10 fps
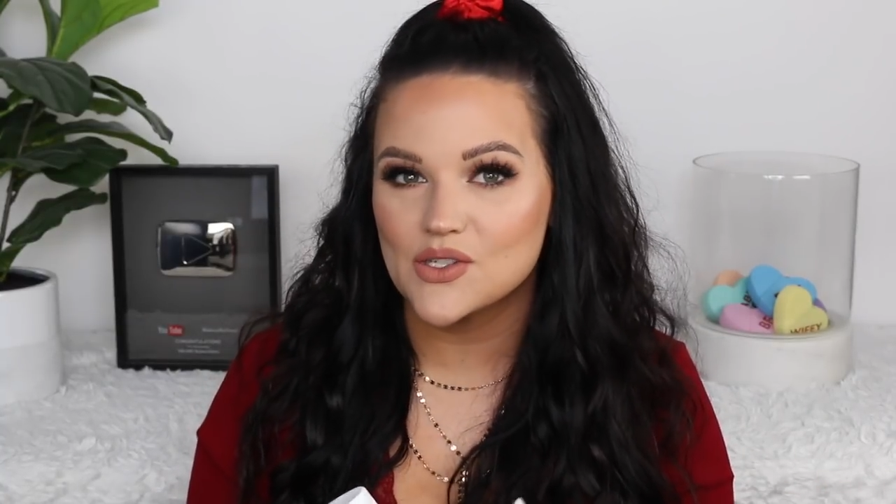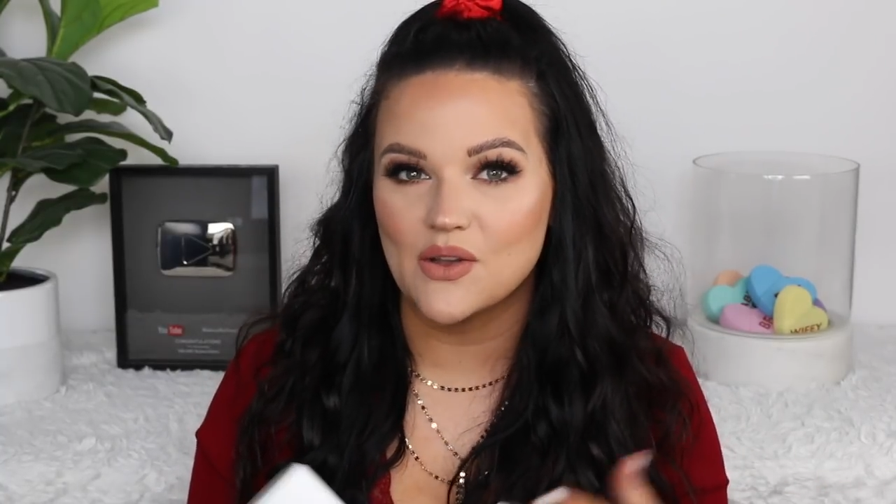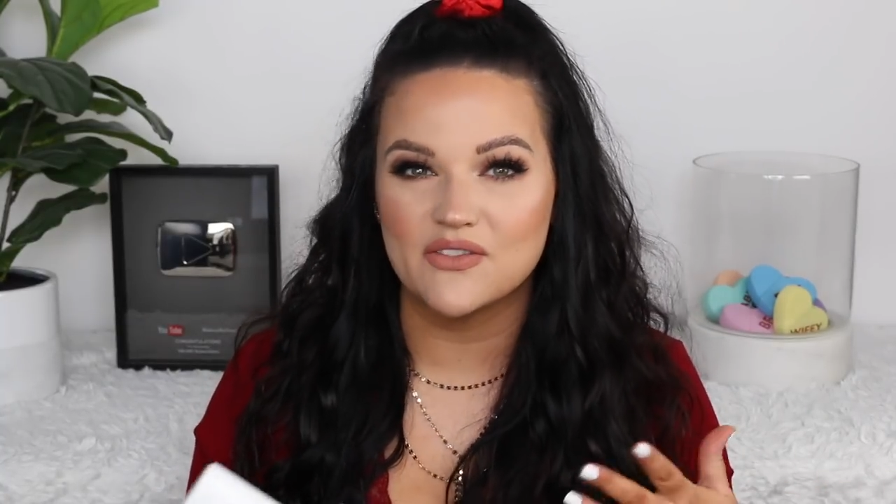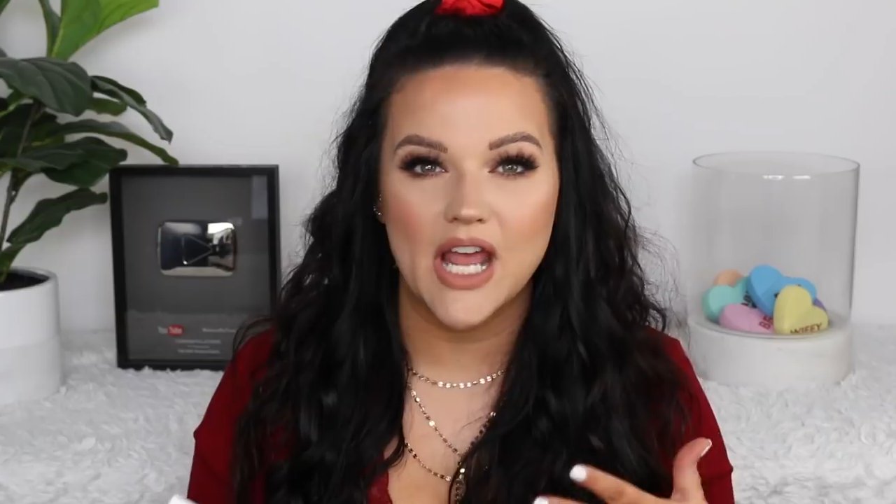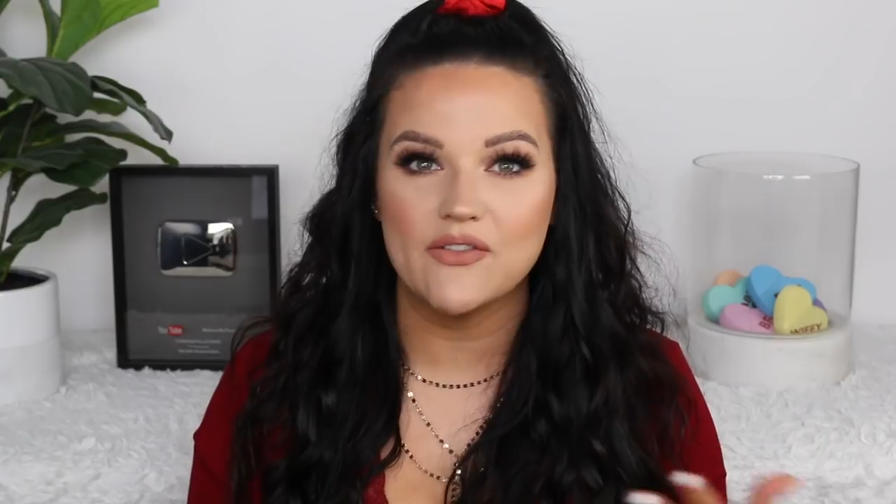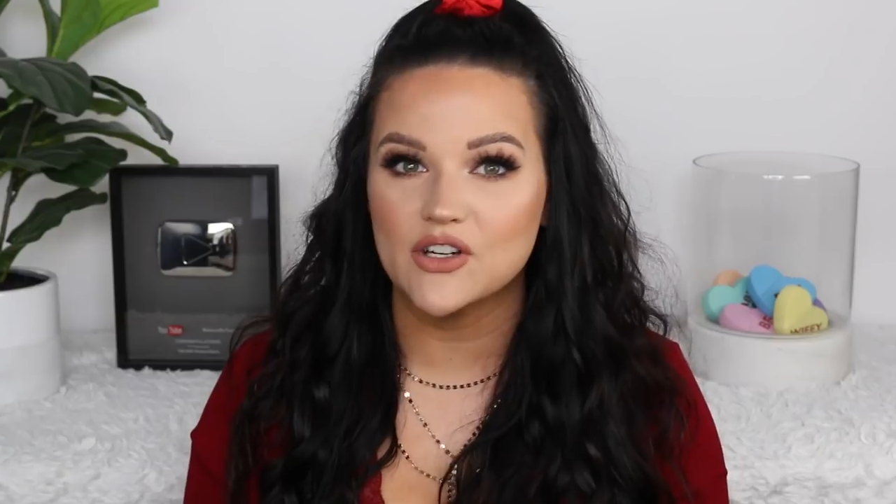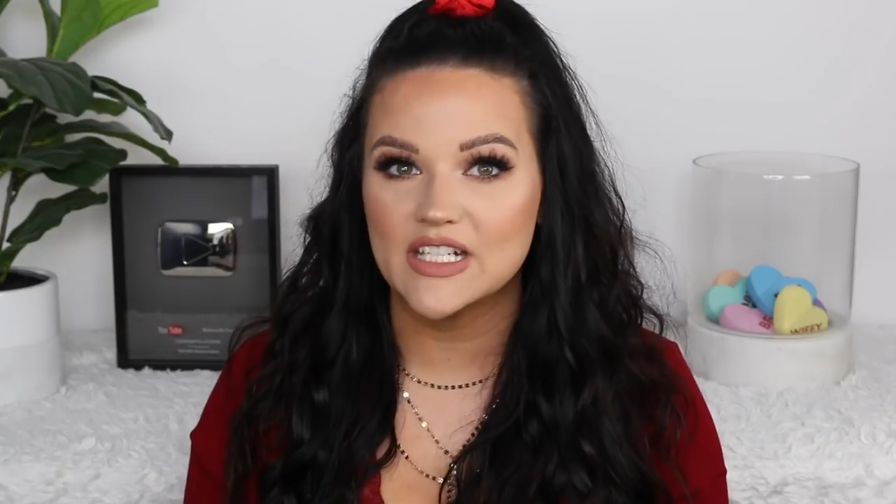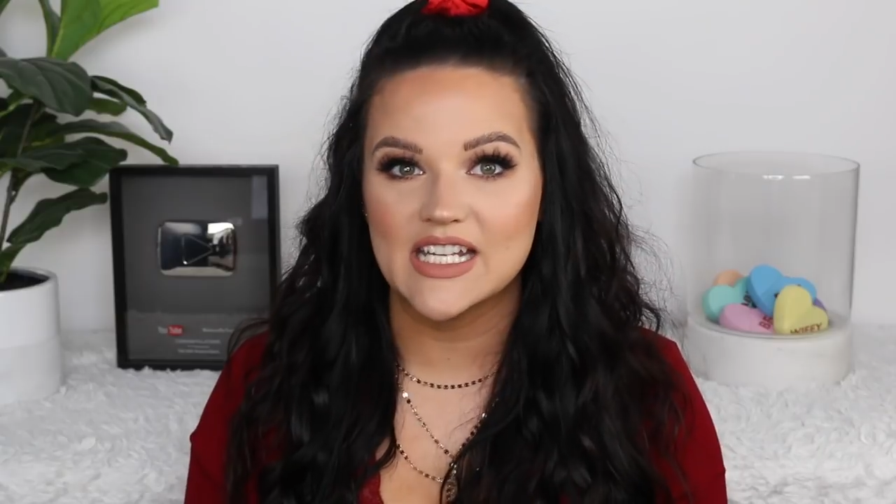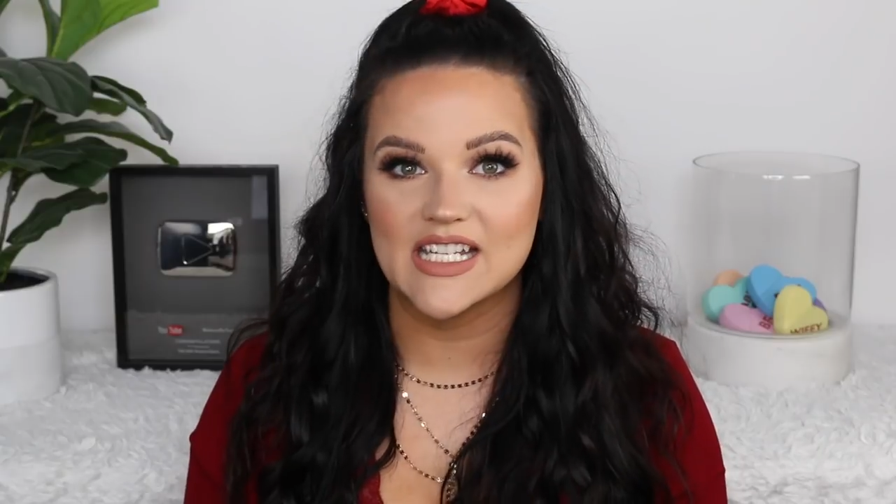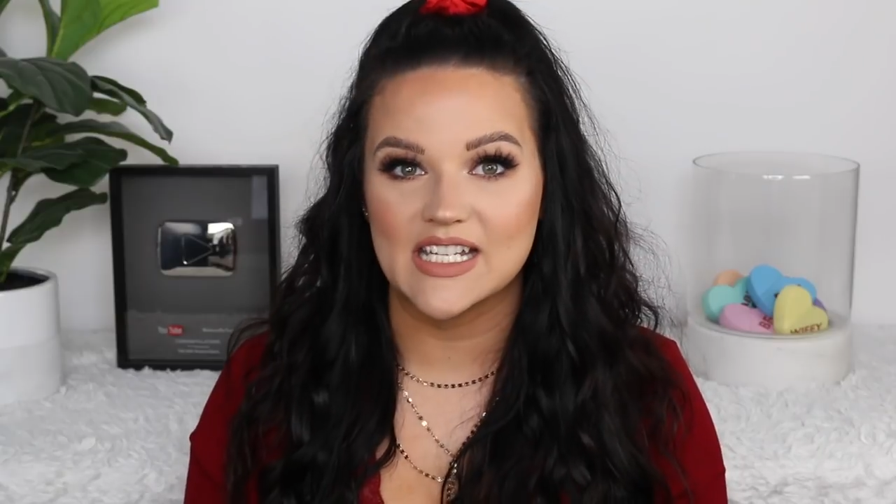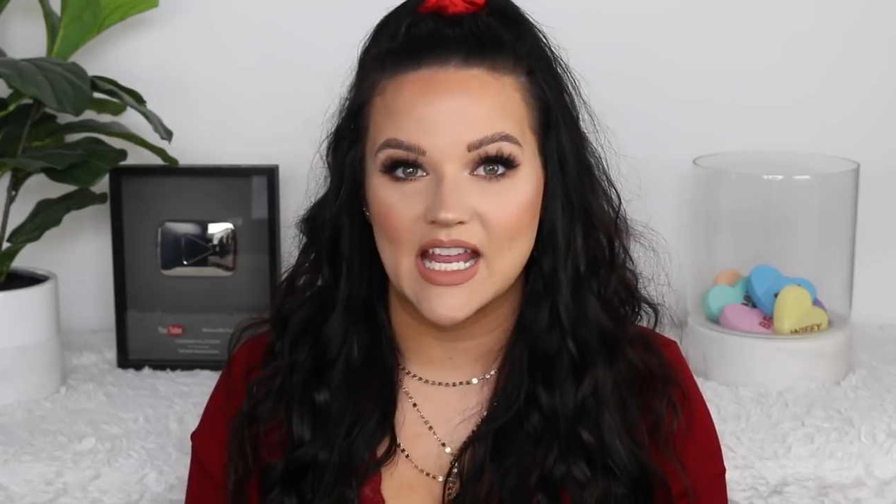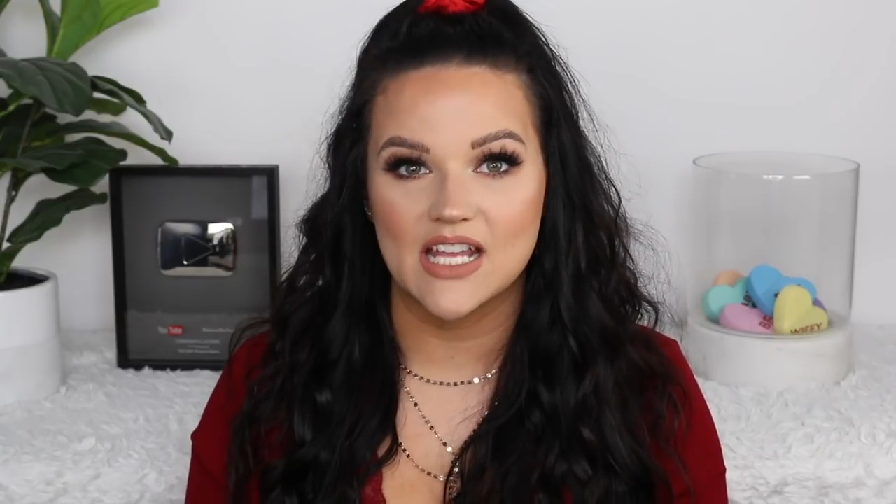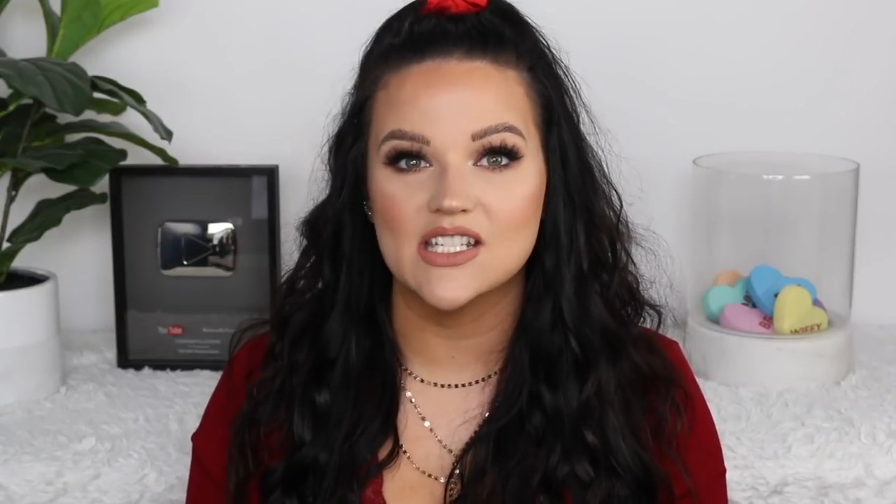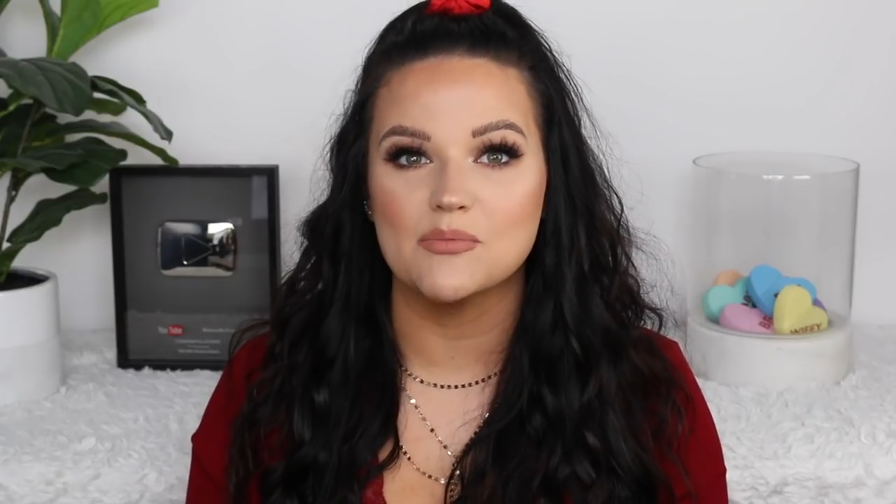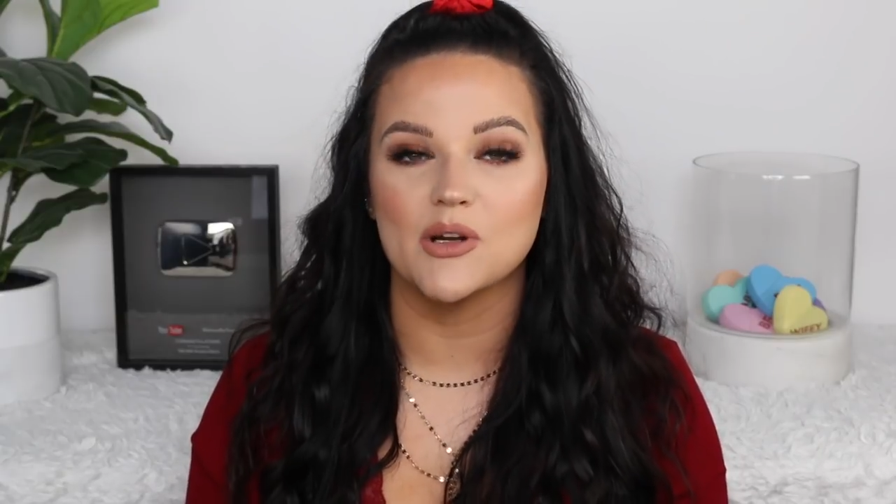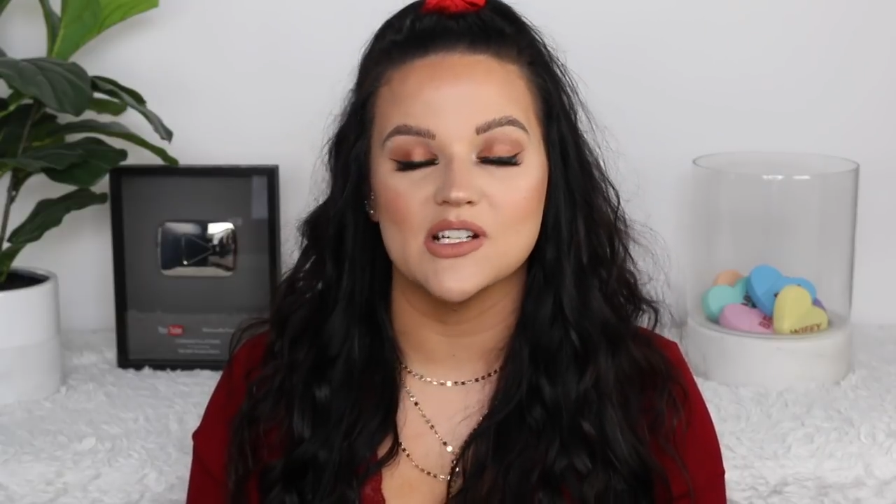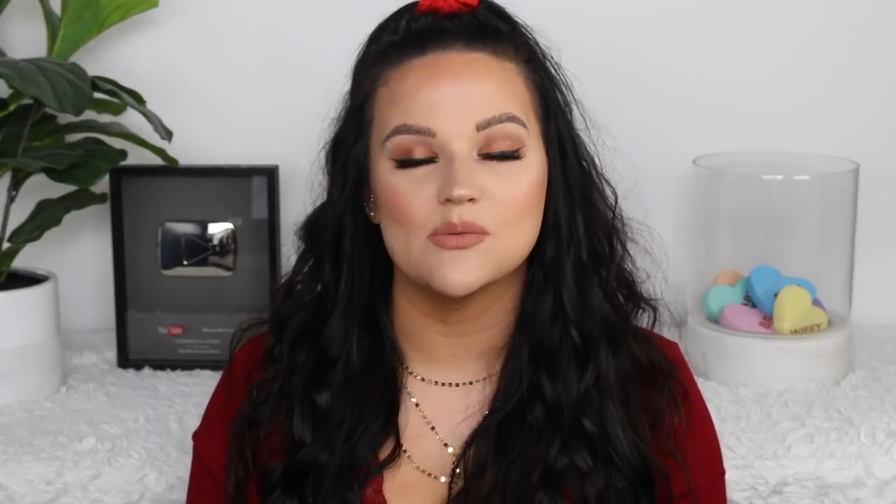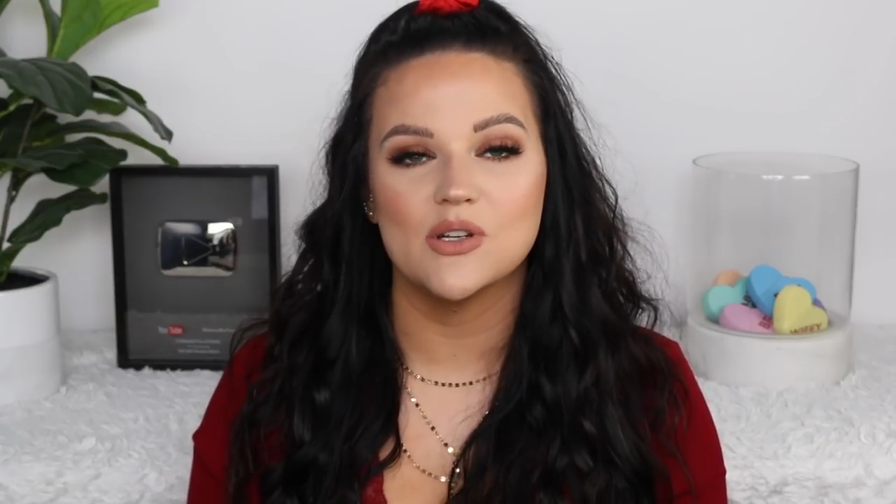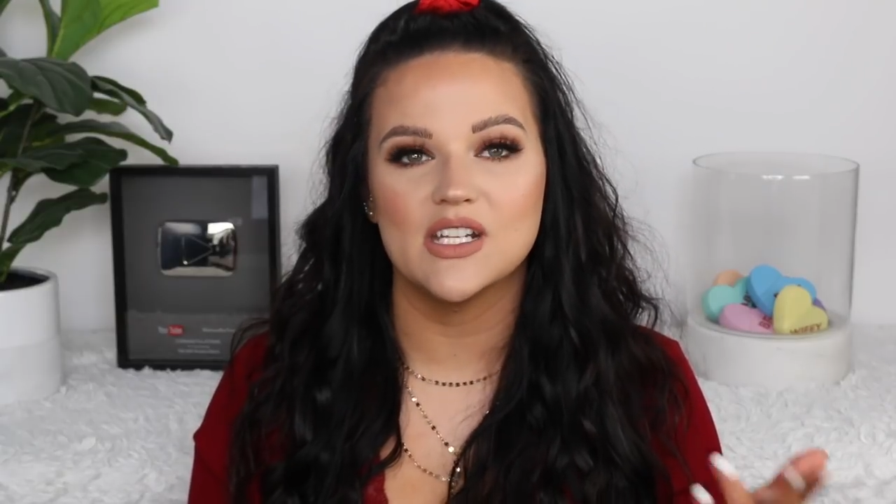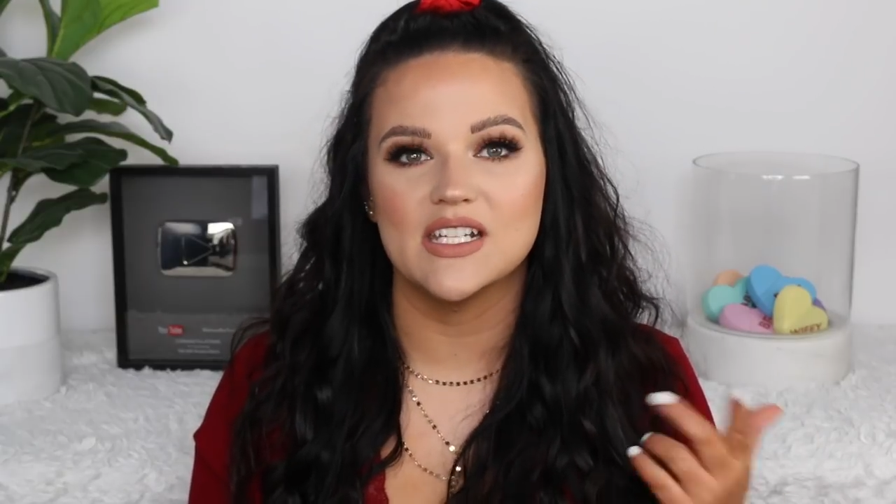so I've never needed an antiperspirant,